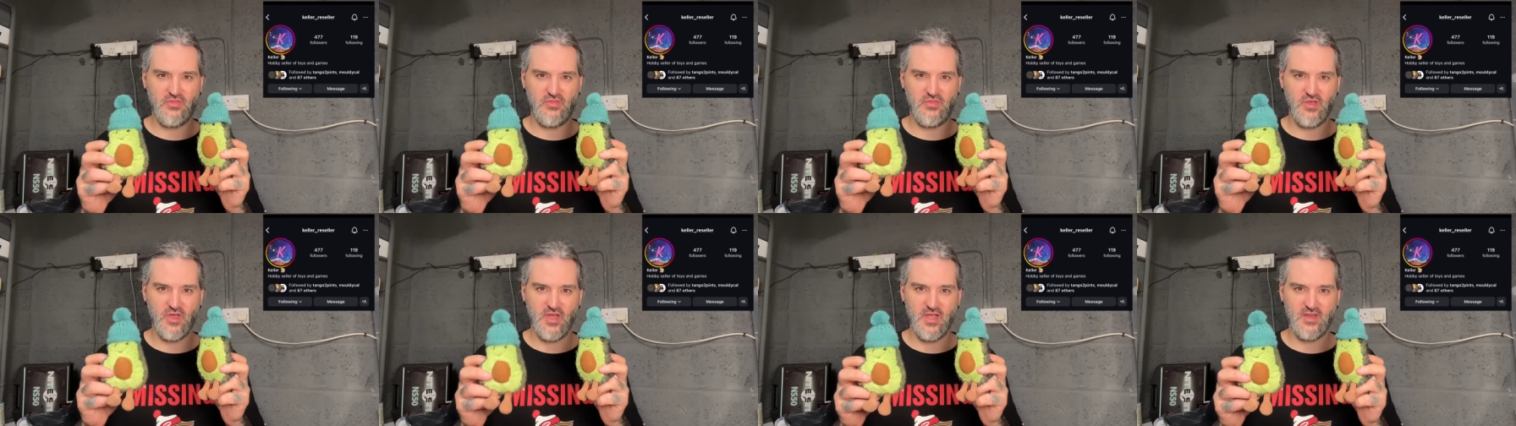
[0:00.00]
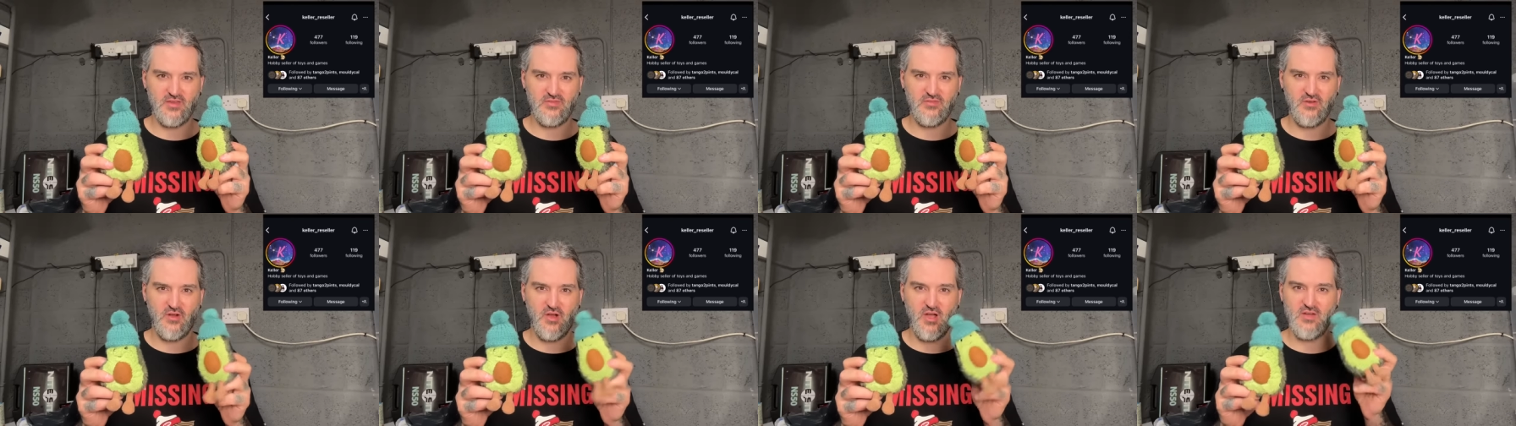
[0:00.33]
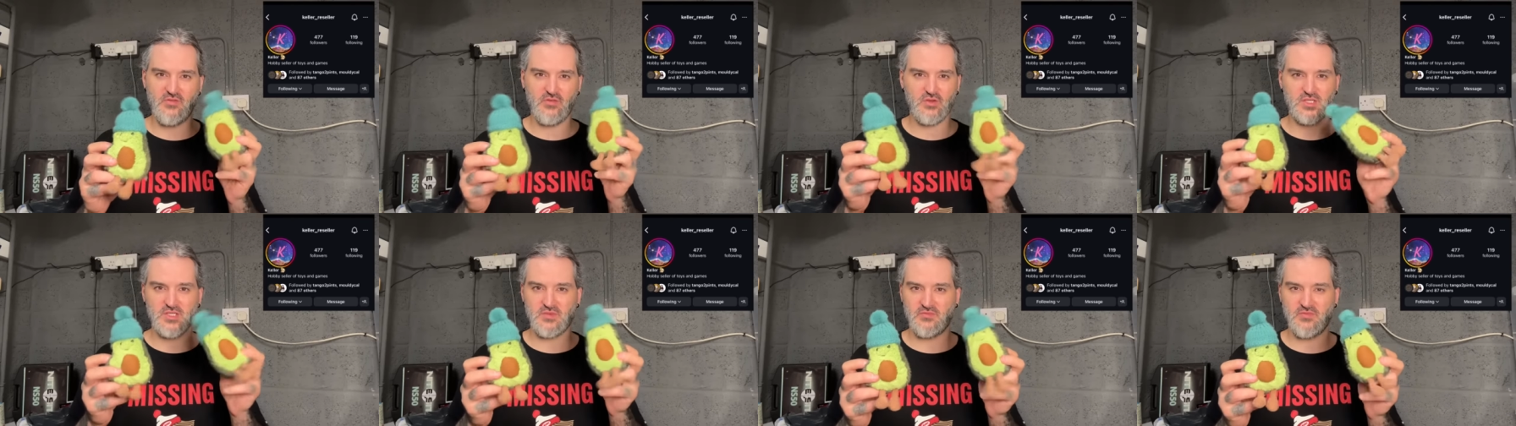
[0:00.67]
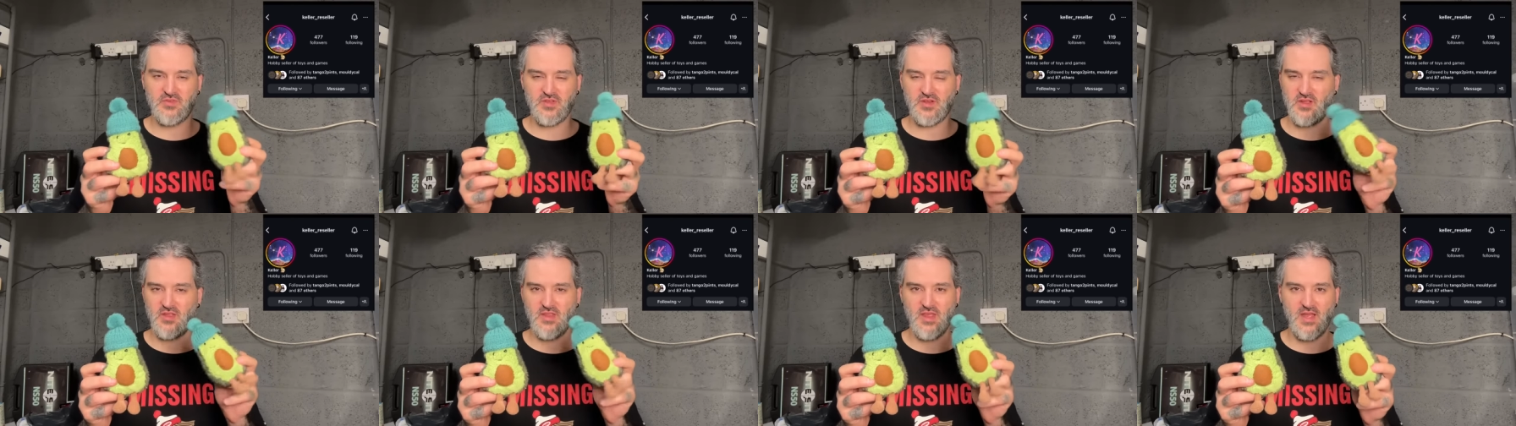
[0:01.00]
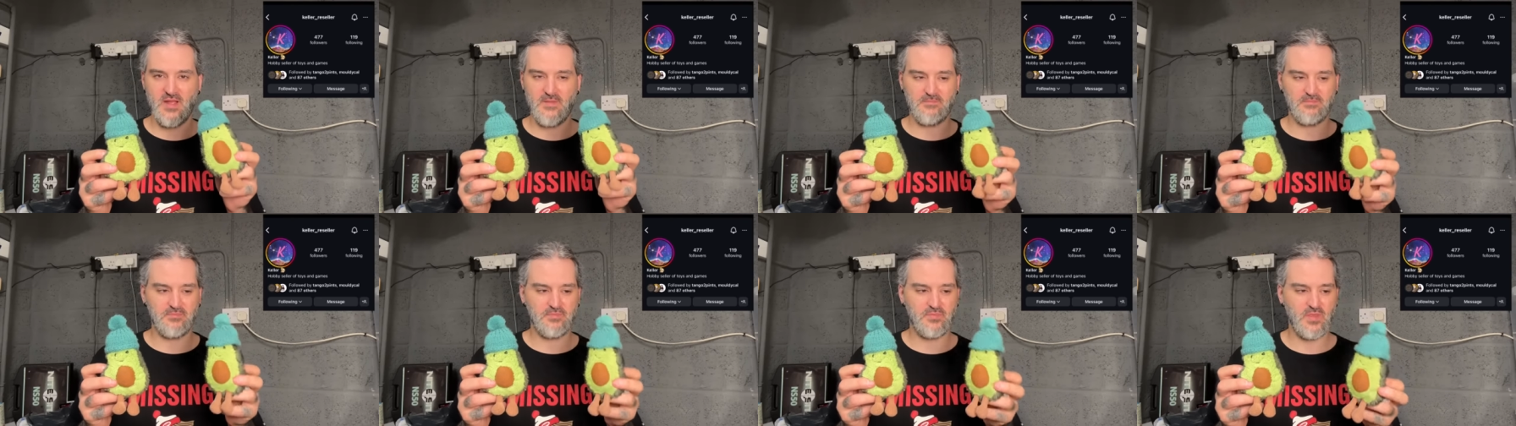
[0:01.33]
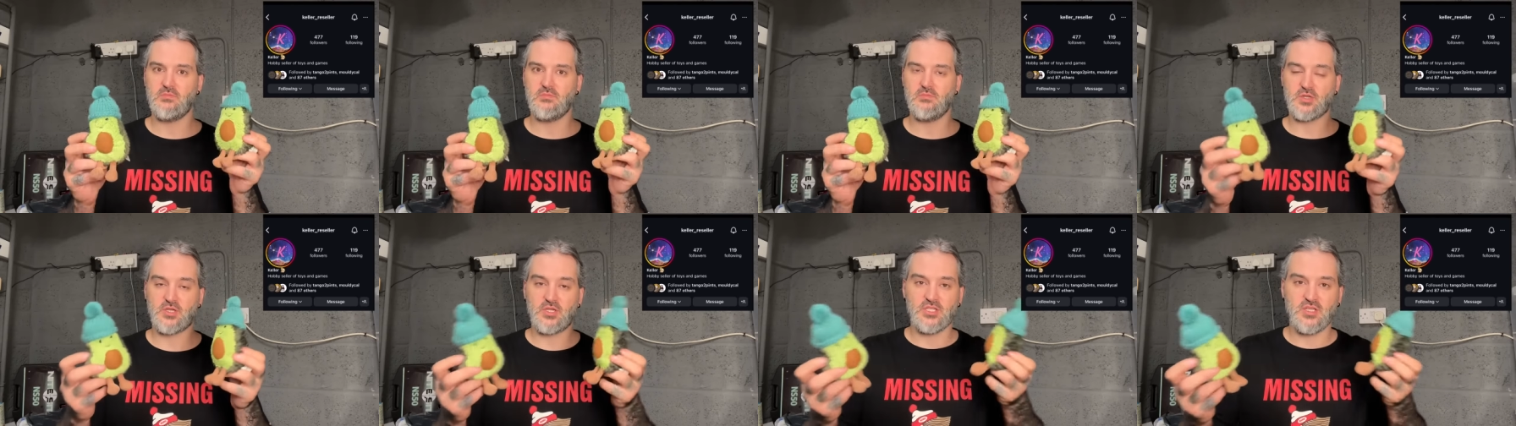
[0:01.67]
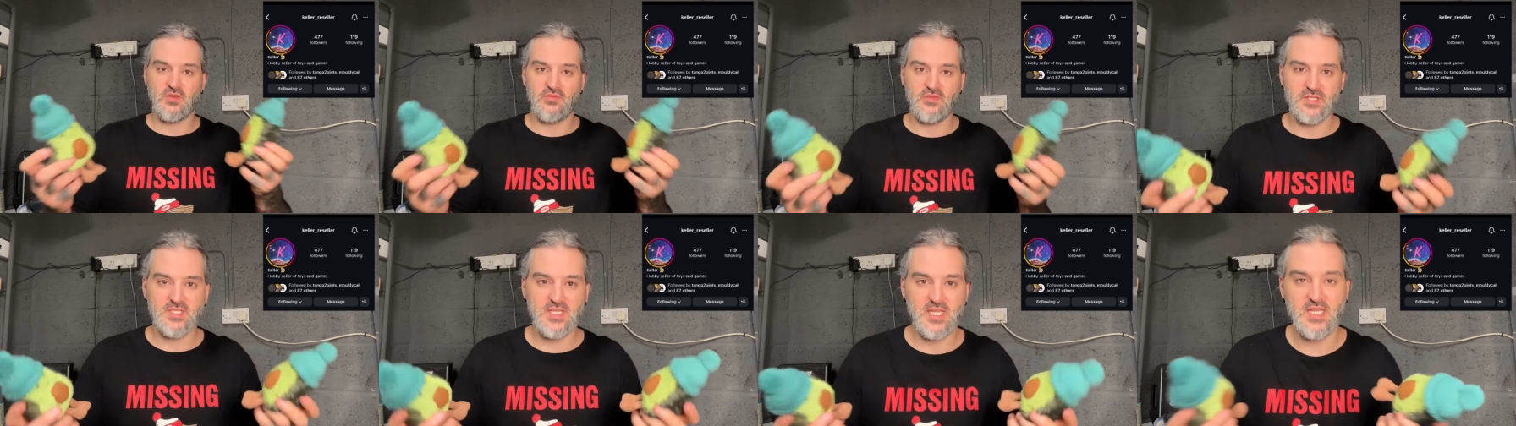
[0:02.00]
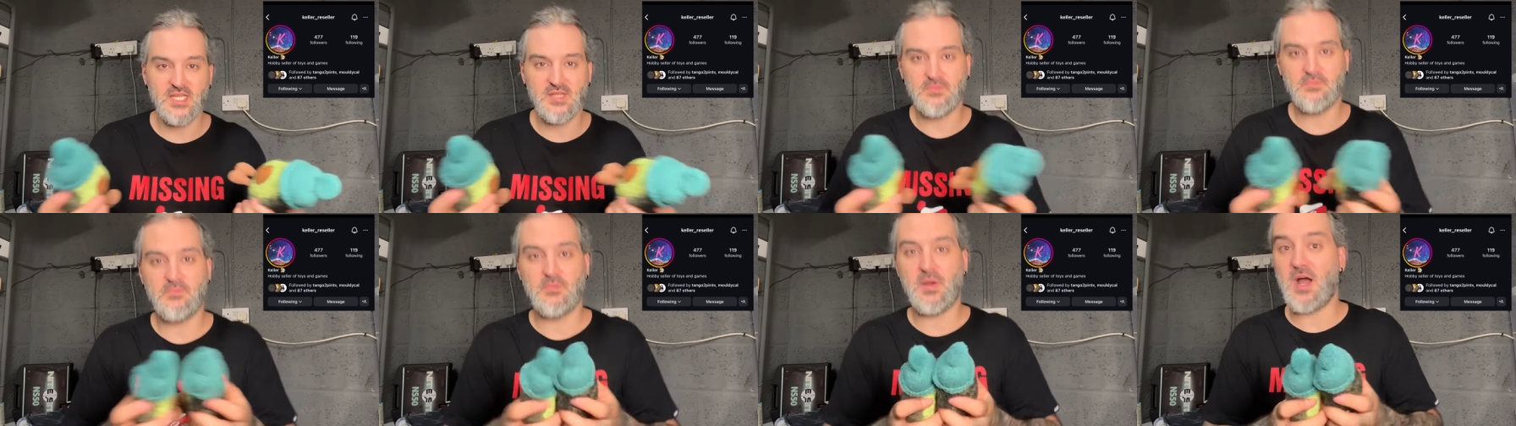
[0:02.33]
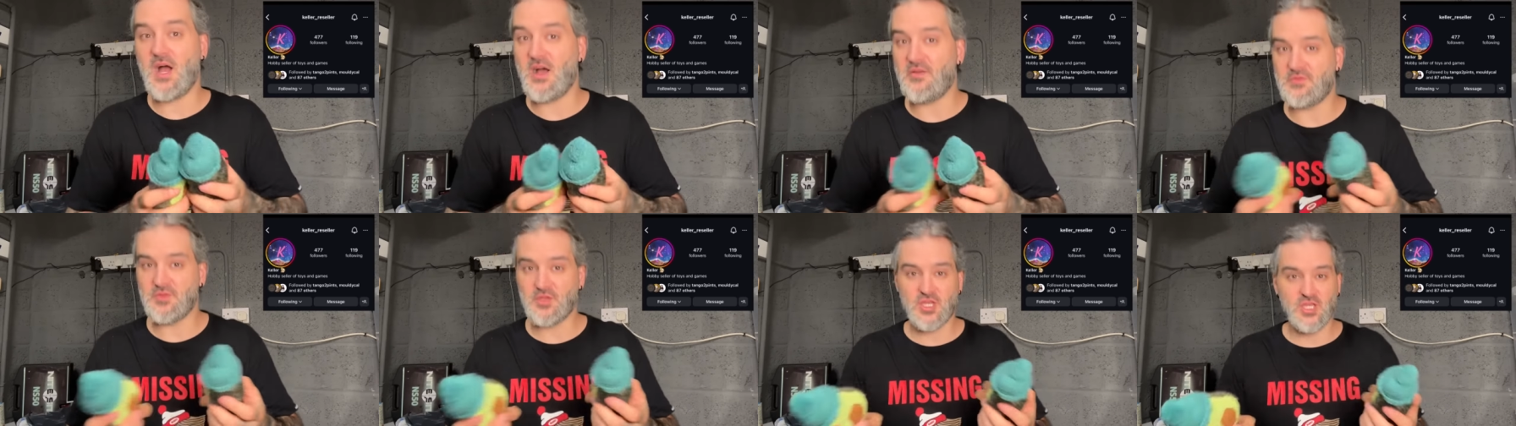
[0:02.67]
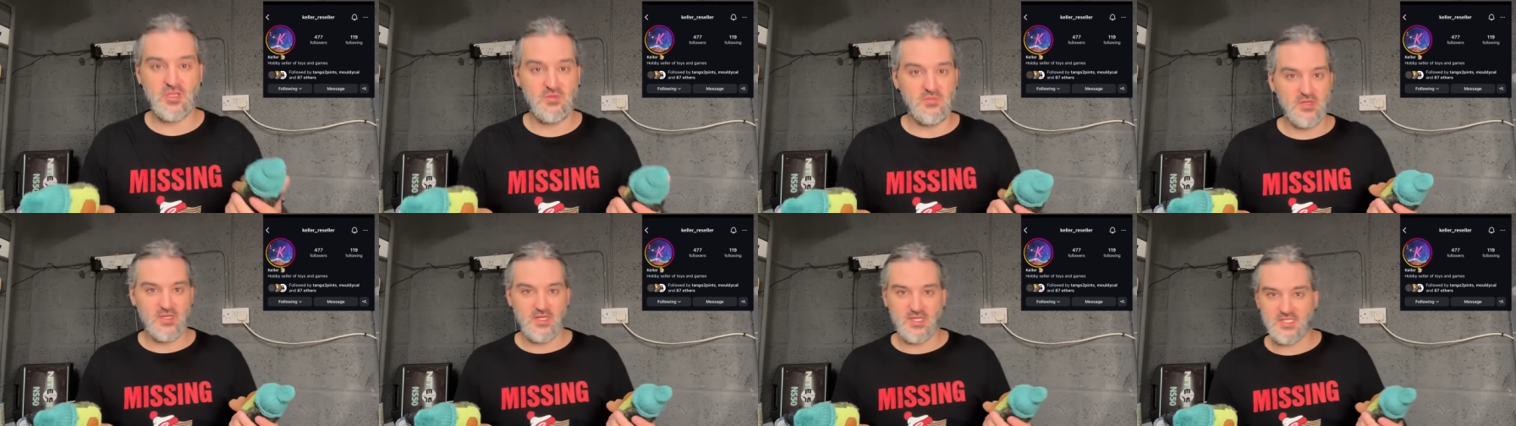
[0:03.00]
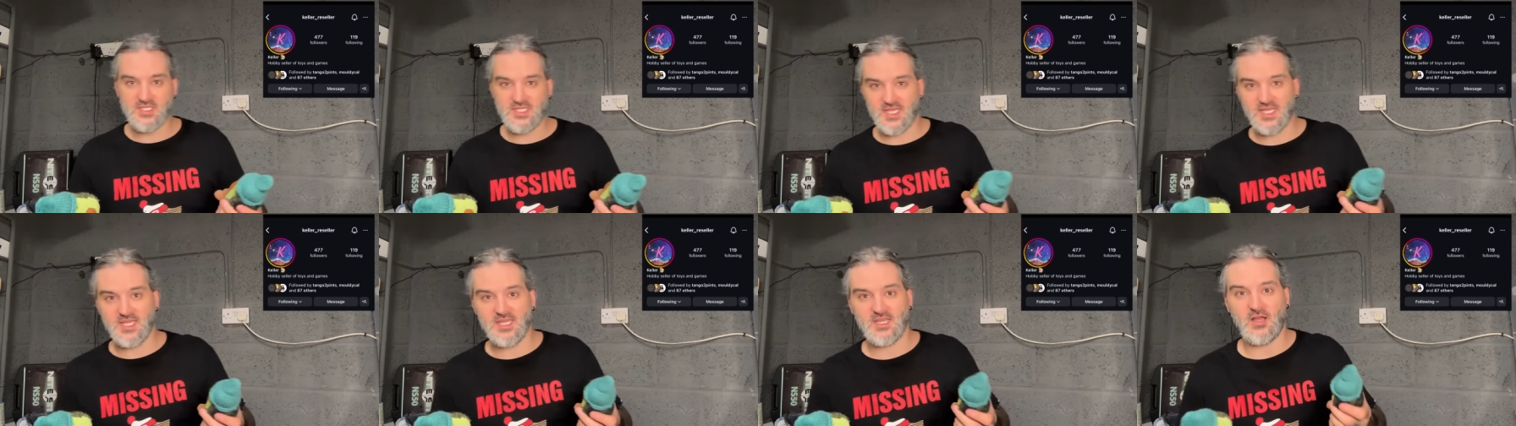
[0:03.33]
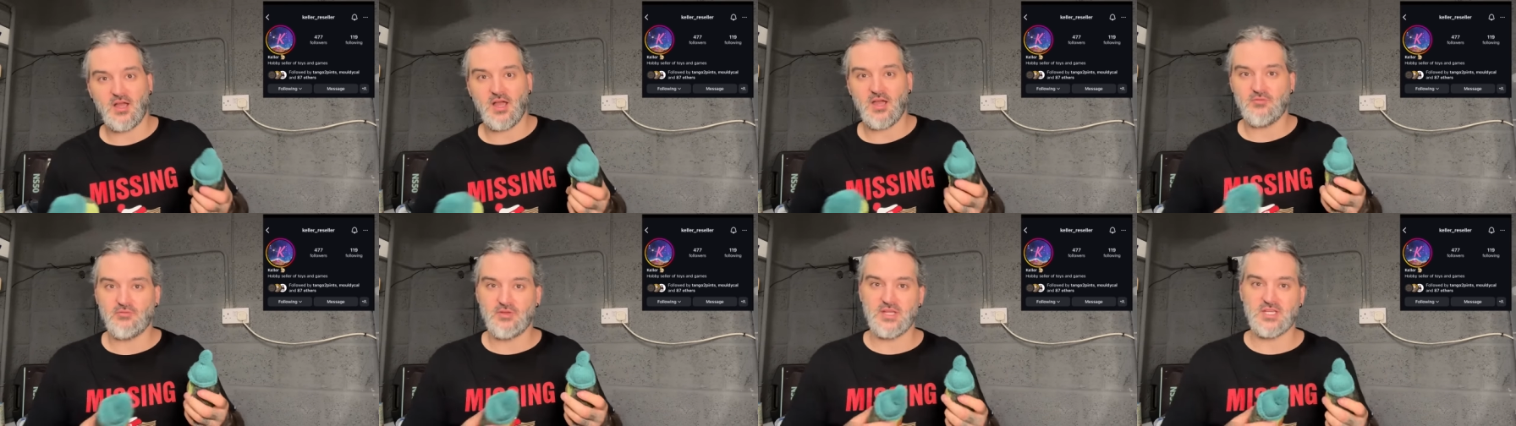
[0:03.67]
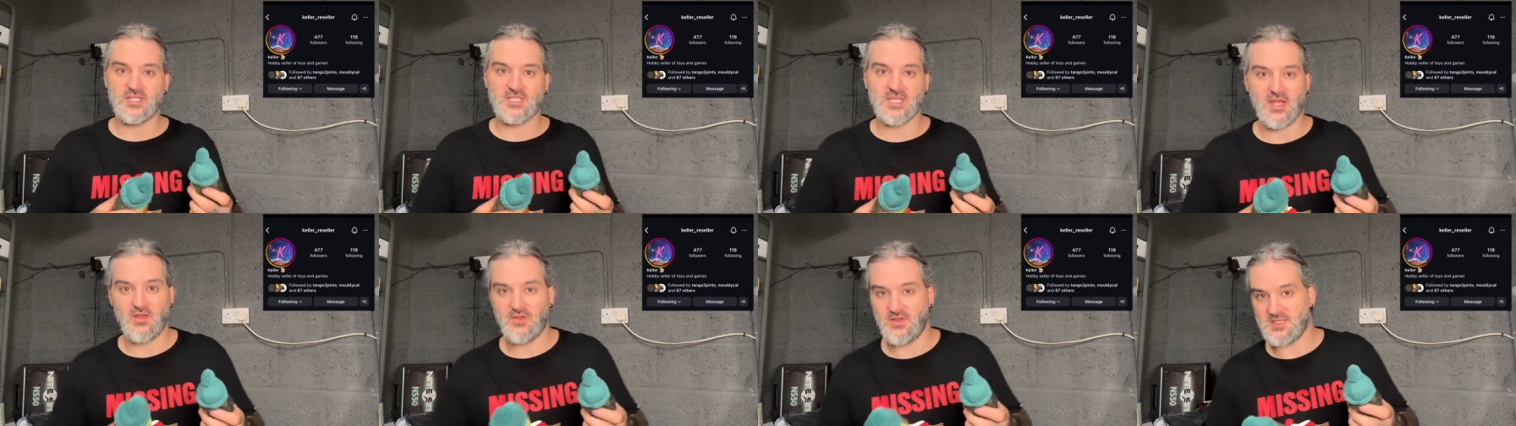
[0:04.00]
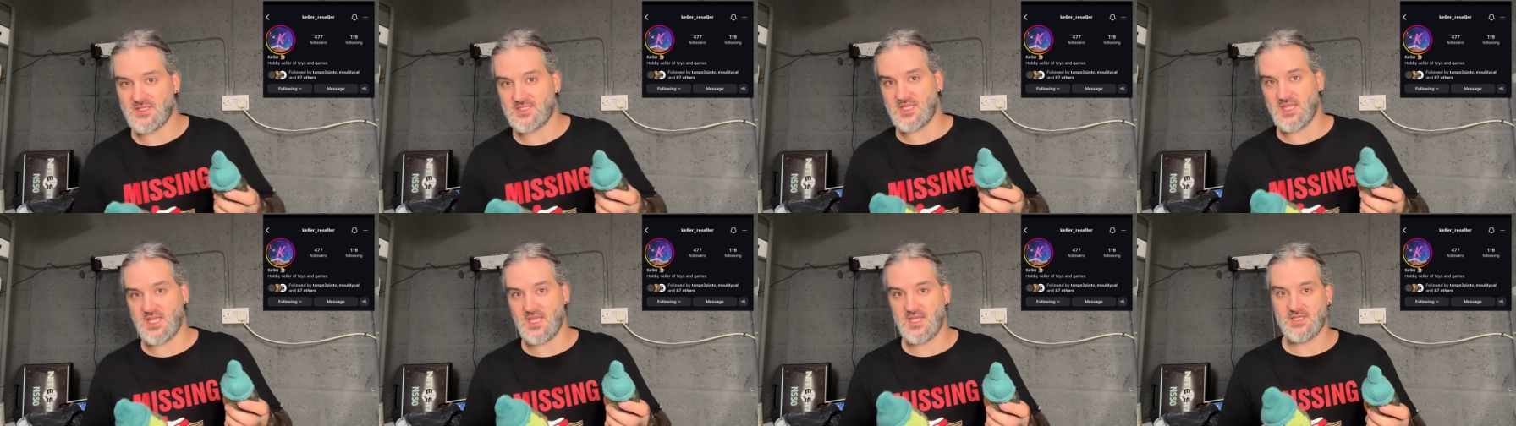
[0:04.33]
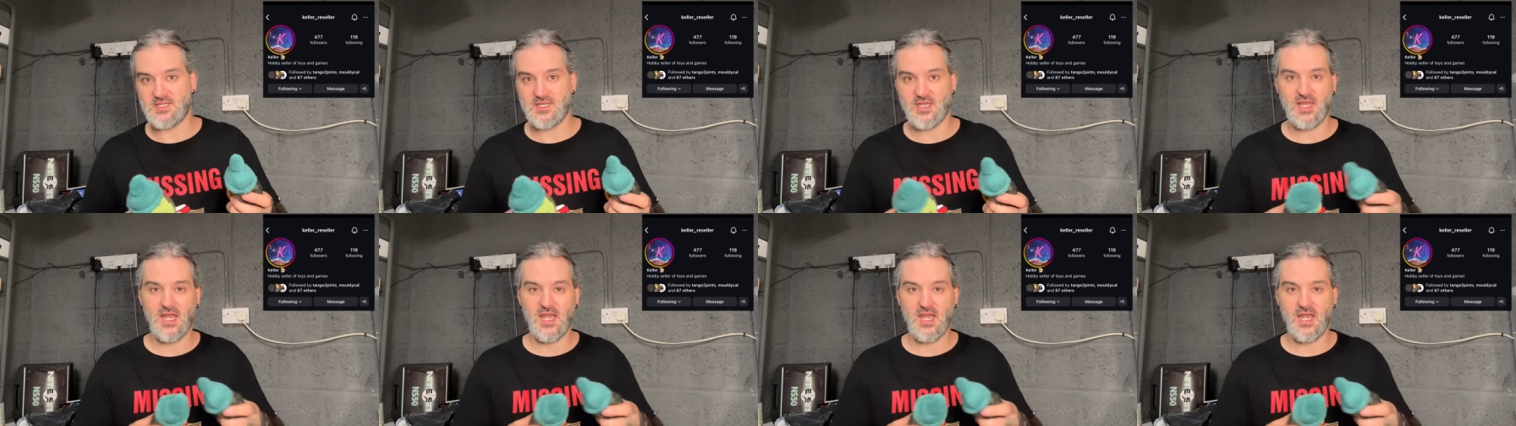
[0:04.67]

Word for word: 35 or something like that. Because obviously part of the community, I reached out and said,